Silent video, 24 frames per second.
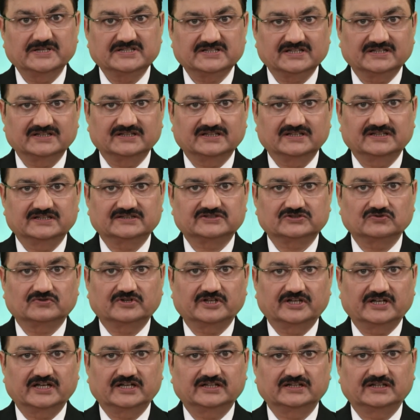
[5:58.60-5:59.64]
mission is to
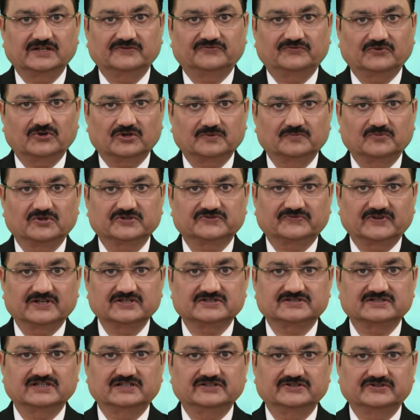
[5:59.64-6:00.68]
create the foremost
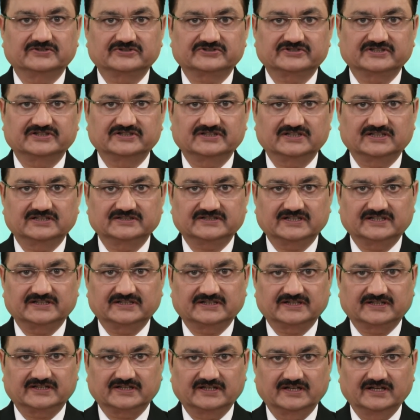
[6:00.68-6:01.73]
functional neurosurgical
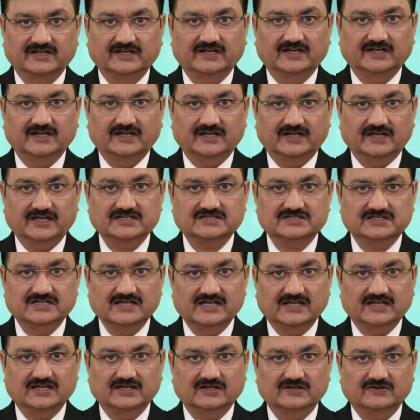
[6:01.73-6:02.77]
center. Each
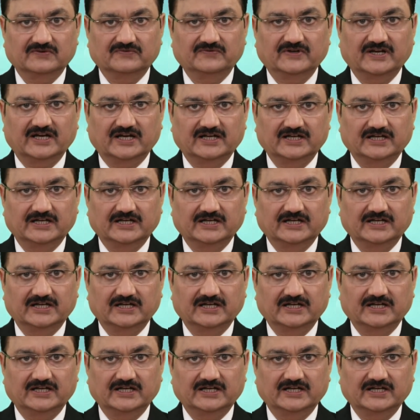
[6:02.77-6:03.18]
day, we